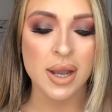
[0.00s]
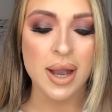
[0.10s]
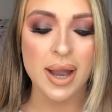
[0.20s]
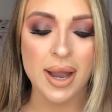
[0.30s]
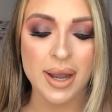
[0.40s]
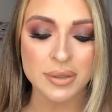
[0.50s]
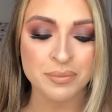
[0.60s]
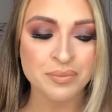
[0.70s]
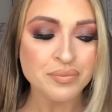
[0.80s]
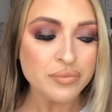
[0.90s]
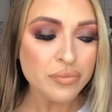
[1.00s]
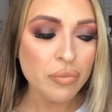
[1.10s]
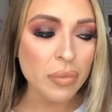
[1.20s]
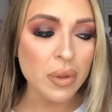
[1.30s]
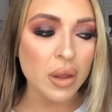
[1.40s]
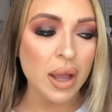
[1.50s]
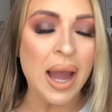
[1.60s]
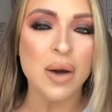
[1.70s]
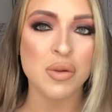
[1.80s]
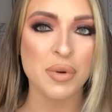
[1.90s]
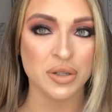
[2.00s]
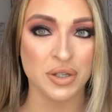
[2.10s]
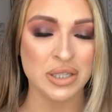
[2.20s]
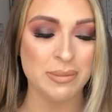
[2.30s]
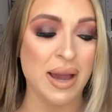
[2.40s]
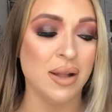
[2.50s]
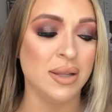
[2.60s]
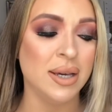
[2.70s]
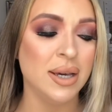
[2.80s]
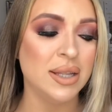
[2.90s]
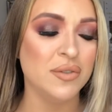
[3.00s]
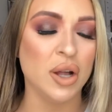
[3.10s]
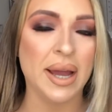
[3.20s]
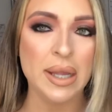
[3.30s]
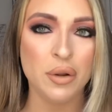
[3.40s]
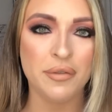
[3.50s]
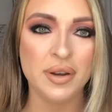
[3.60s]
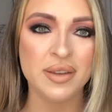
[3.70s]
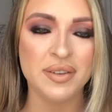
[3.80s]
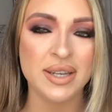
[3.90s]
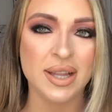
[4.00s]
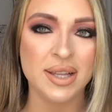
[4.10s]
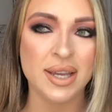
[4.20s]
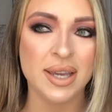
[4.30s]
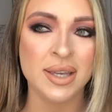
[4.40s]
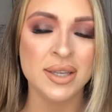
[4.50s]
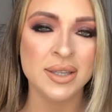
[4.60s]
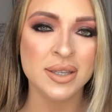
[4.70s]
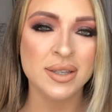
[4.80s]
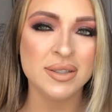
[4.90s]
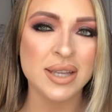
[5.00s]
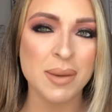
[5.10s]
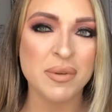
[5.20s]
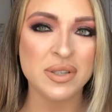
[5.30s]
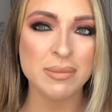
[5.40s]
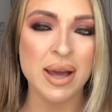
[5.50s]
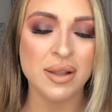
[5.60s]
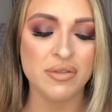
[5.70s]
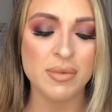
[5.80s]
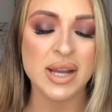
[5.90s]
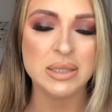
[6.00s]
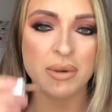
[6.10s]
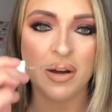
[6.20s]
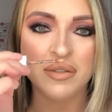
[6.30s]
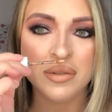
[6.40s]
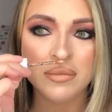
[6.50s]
and how the products smell, they've got like a lovely vanilla-y type of smell it reminds me of.